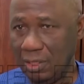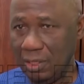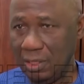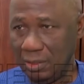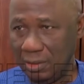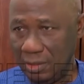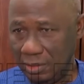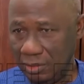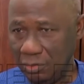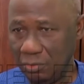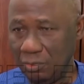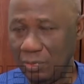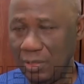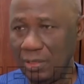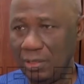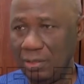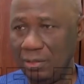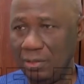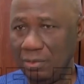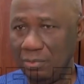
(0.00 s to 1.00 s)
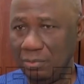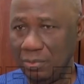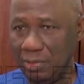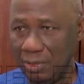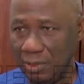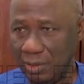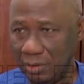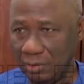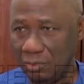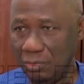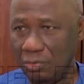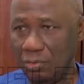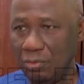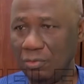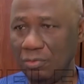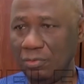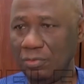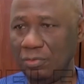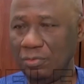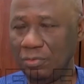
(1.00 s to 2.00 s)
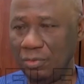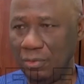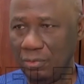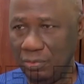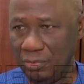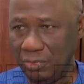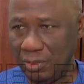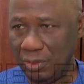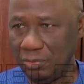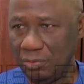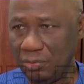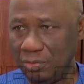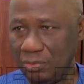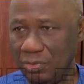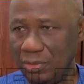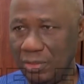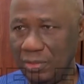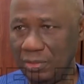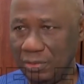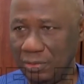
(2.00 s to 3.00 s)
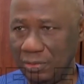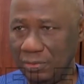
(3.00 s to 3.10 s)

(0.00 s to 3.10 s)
and that is why the company has grown from strength to strength.